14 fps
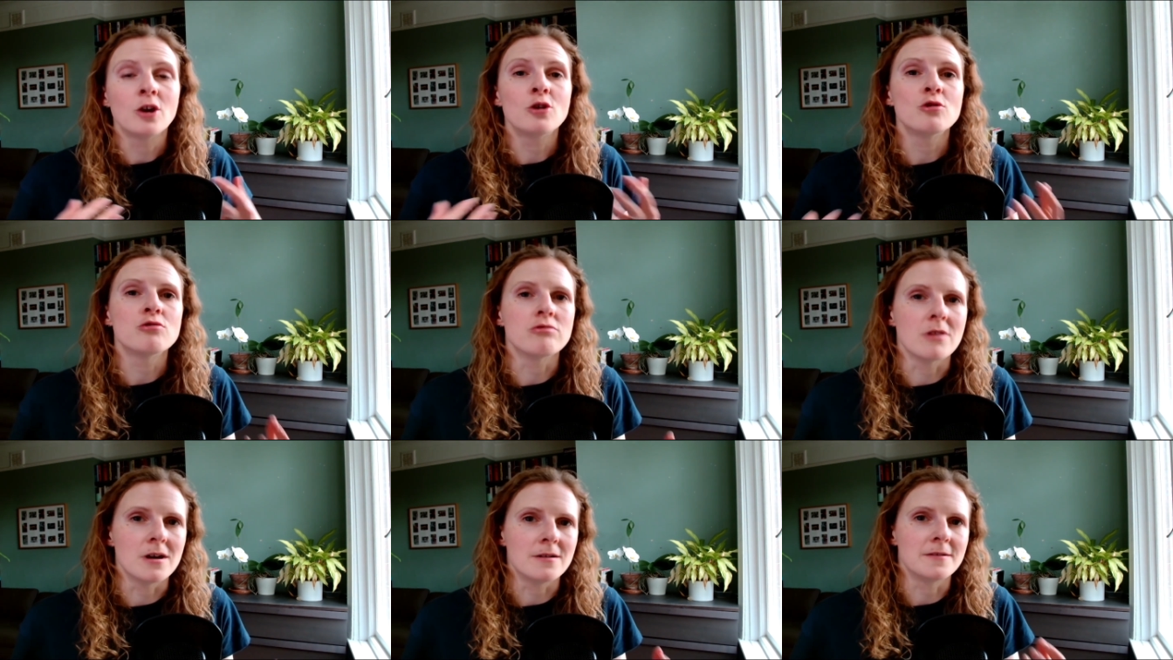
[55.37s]

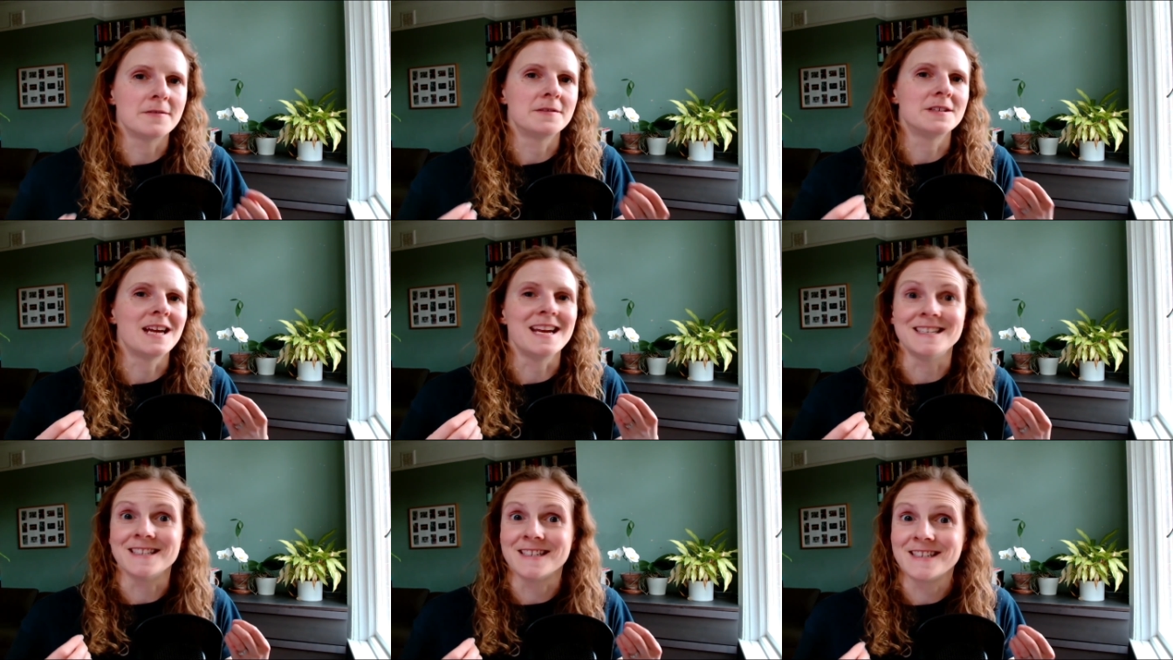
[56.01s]
craft
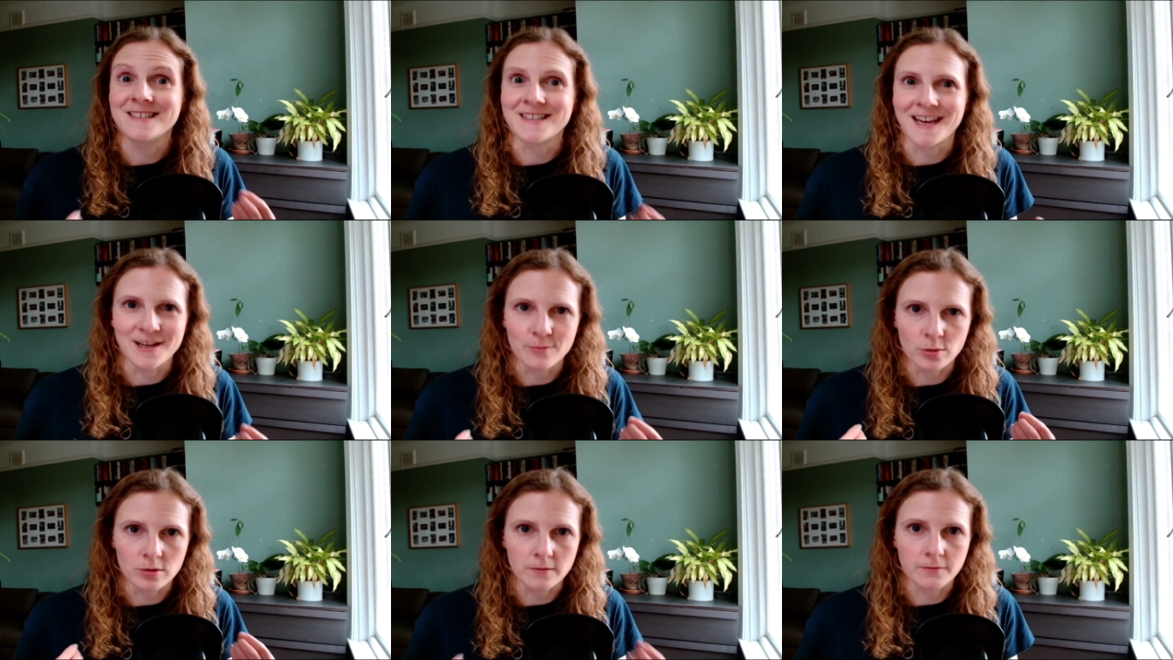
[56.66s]
a
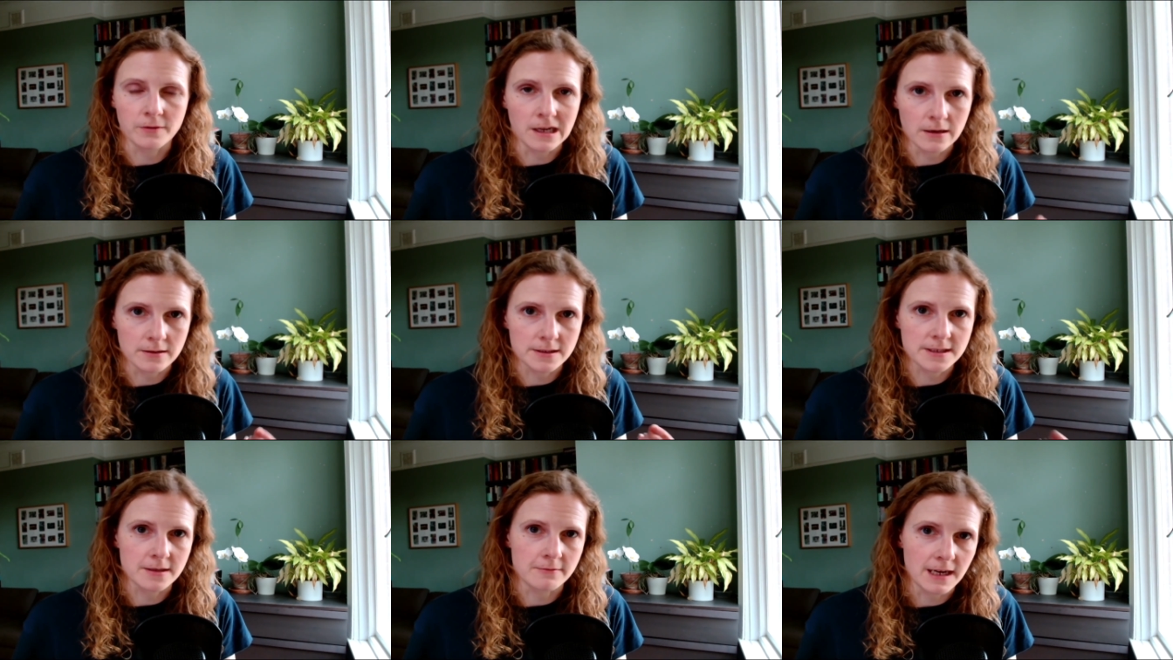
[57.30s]
sustainable
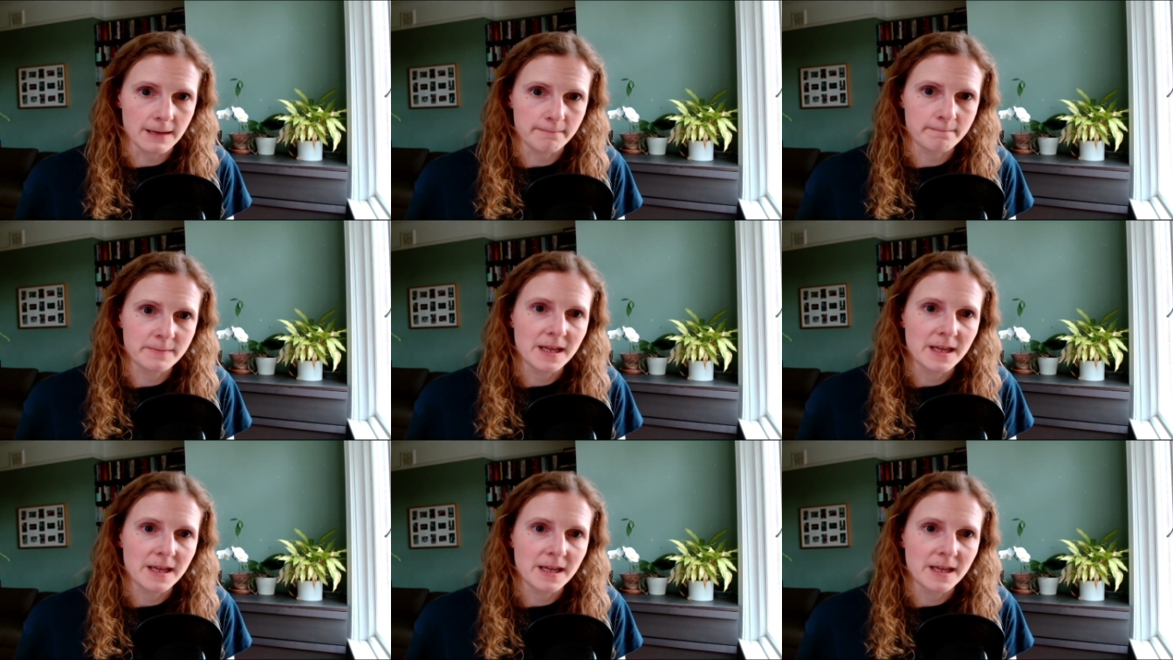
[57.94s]
freelance career.